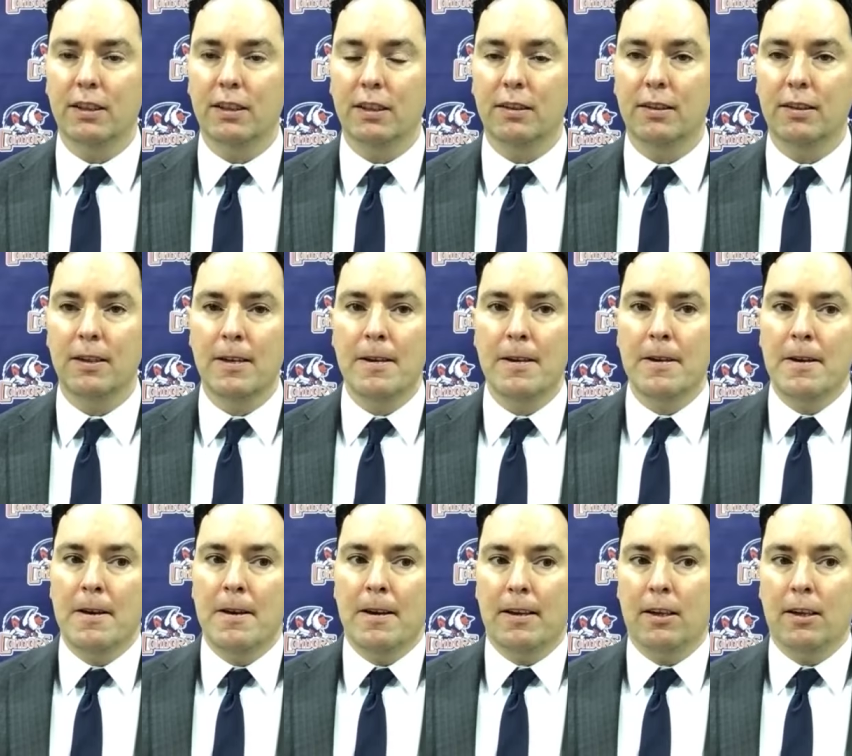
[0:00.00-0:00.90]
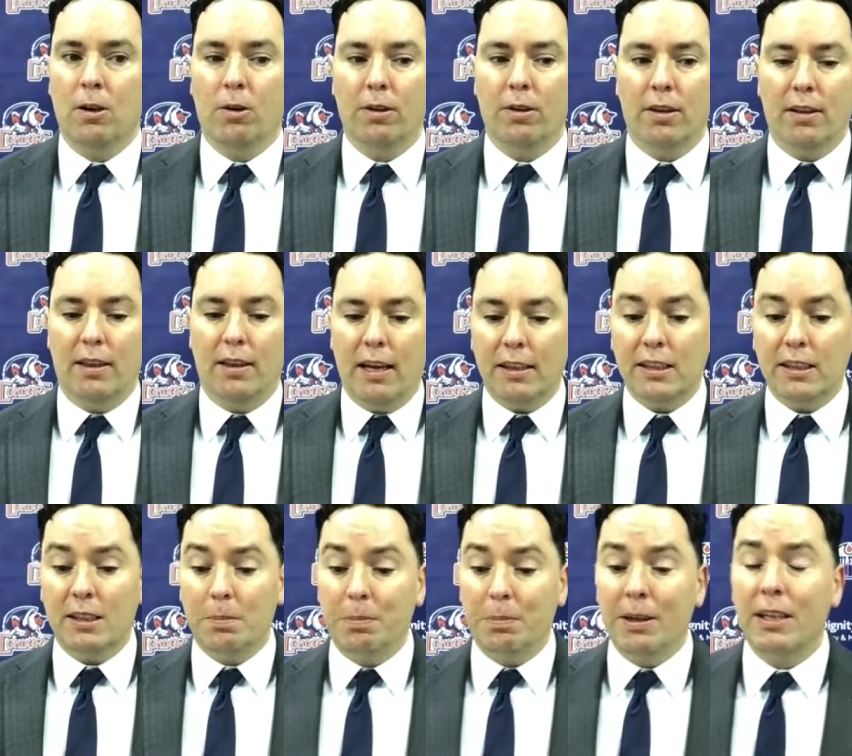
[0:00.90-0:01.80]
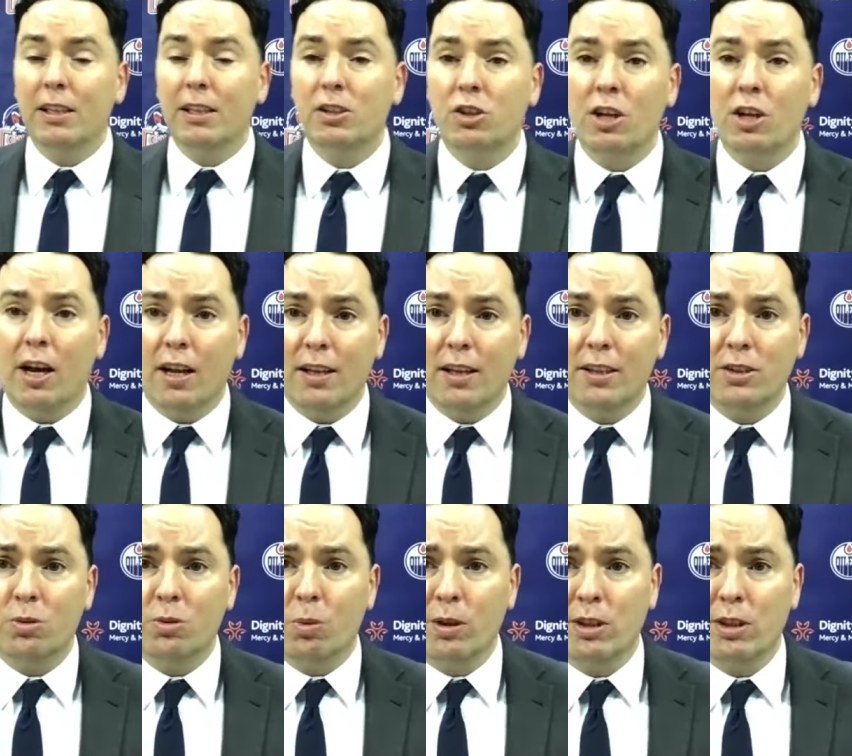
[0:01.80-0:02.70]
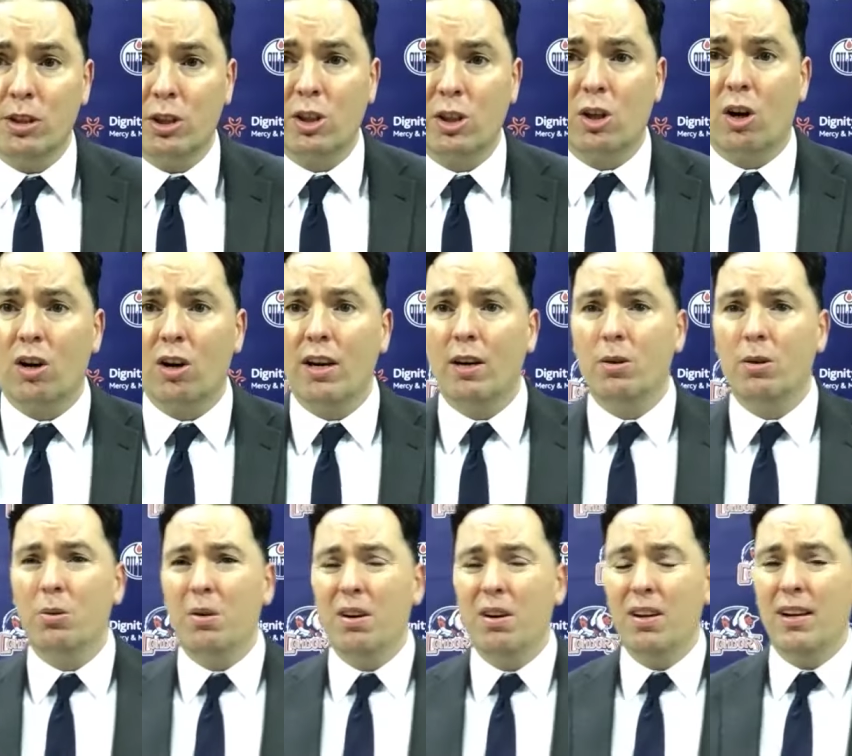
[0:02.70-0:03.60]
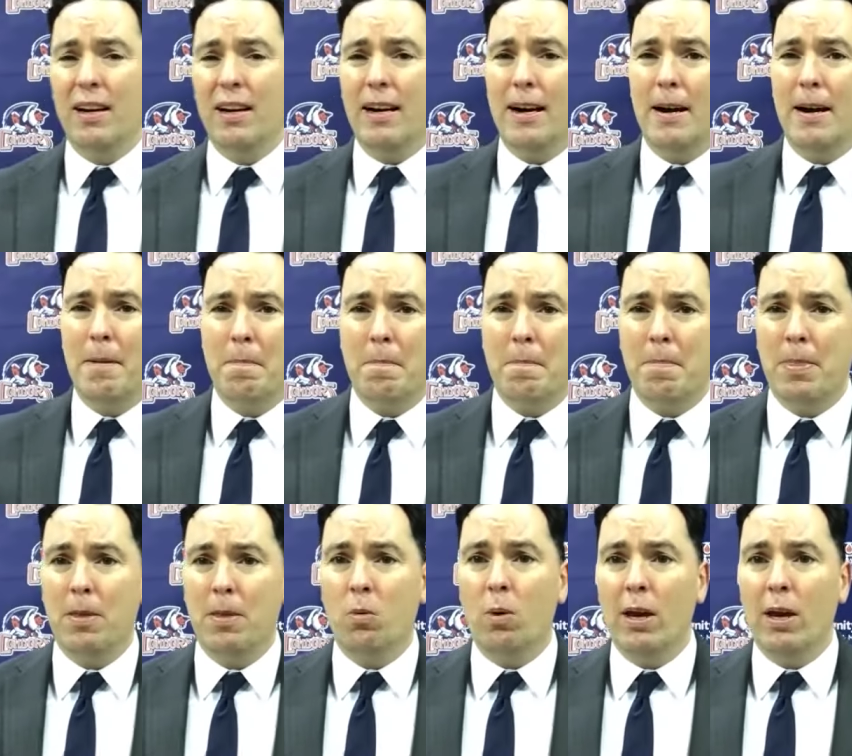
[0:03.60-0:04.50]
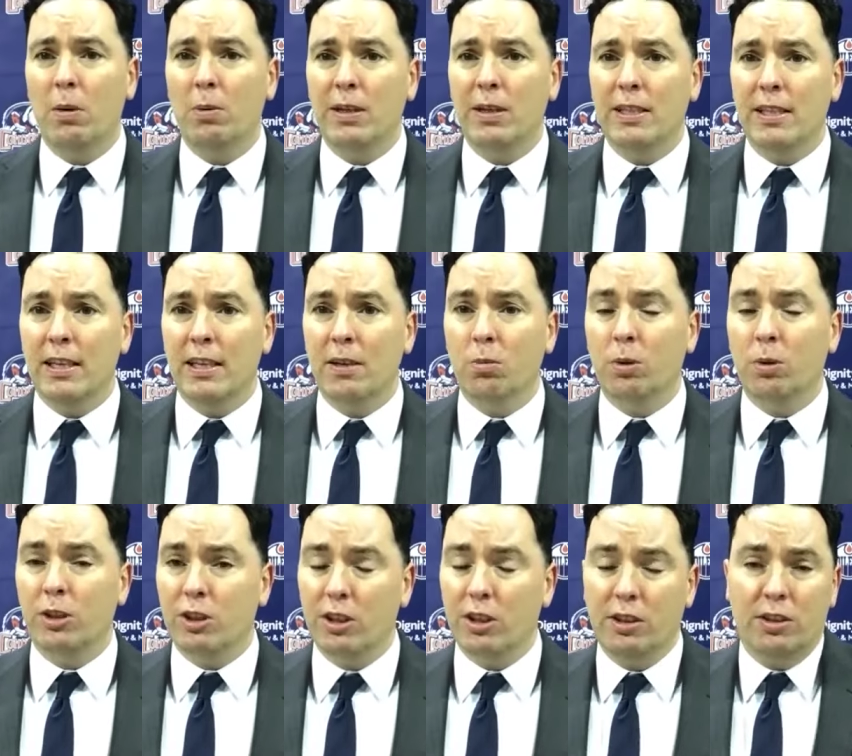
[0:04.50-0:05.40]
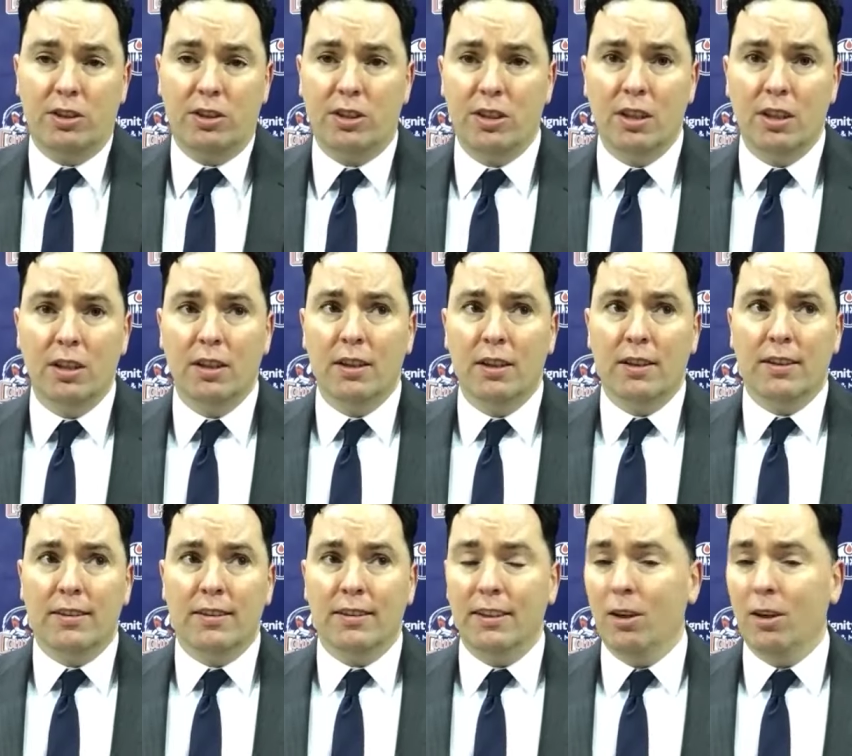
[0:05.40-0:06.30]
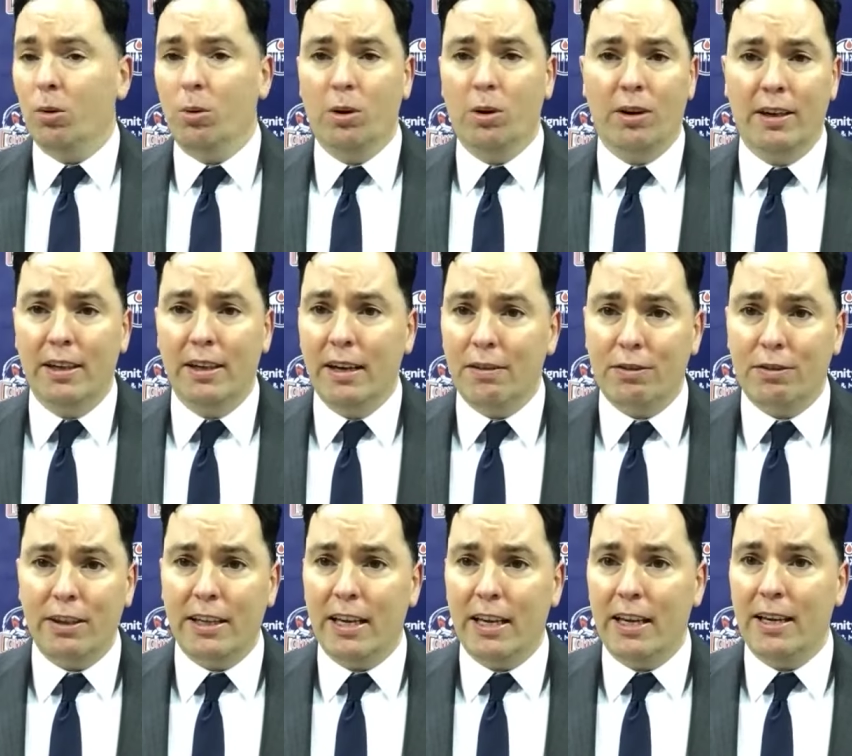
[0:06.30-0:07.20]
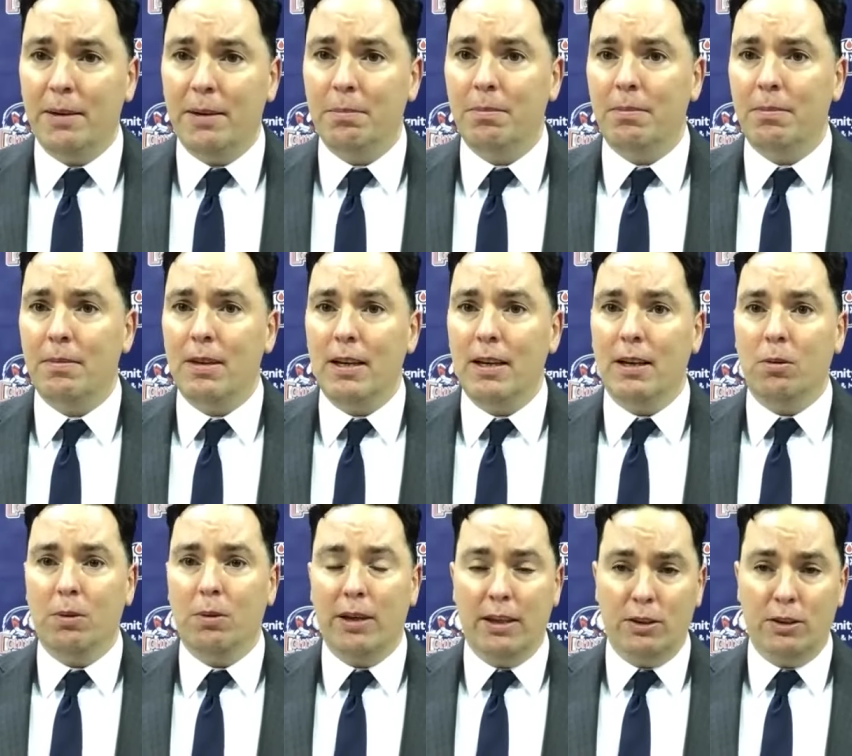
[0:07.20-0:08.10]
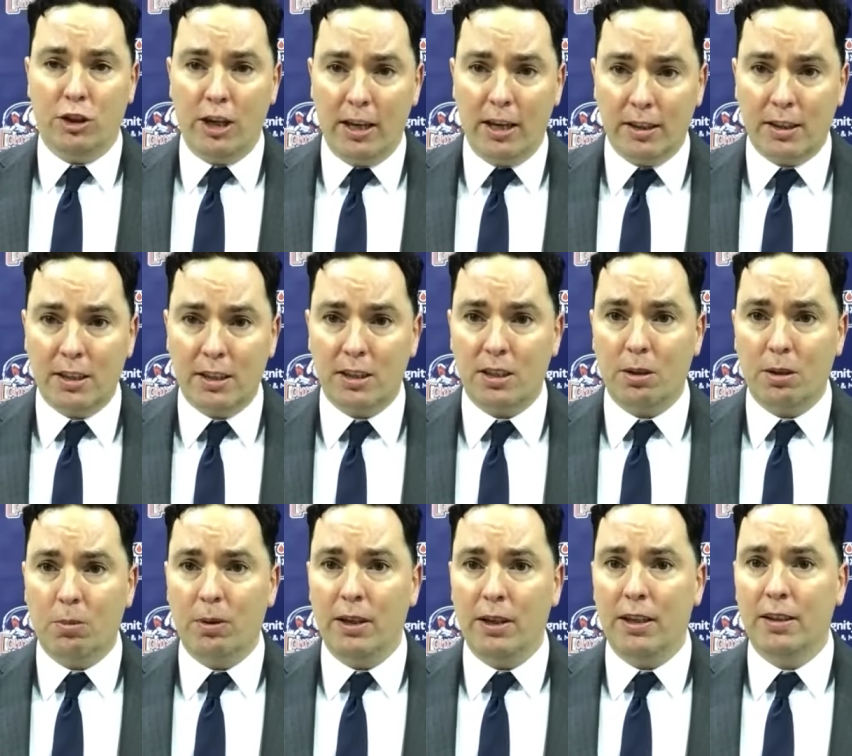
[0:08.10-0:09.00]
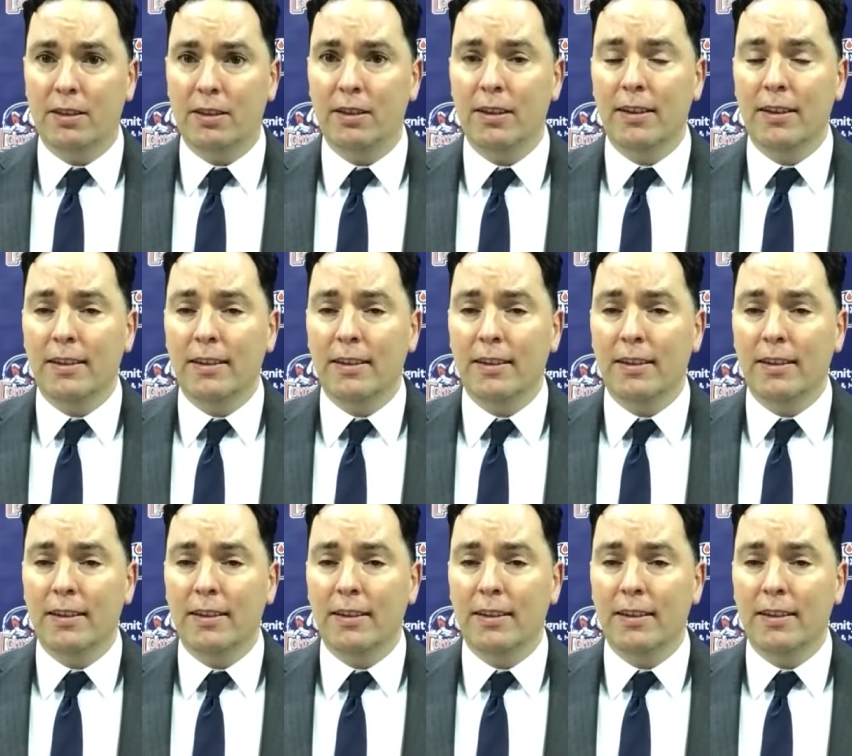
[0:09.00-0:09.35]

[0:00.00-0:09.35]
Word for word: And, you know, that's the biggest challenge when you start out um, the way we did, which is, you know, we're in every game. Uh, we had chances to win.